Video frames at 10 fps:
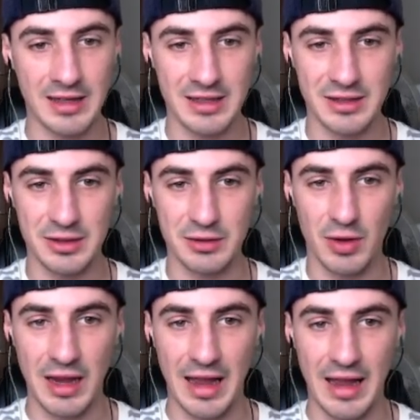Ganishka's
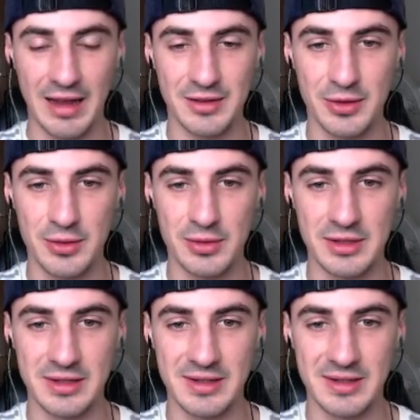right hand, who
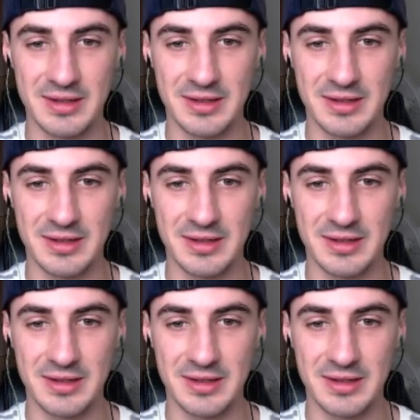was...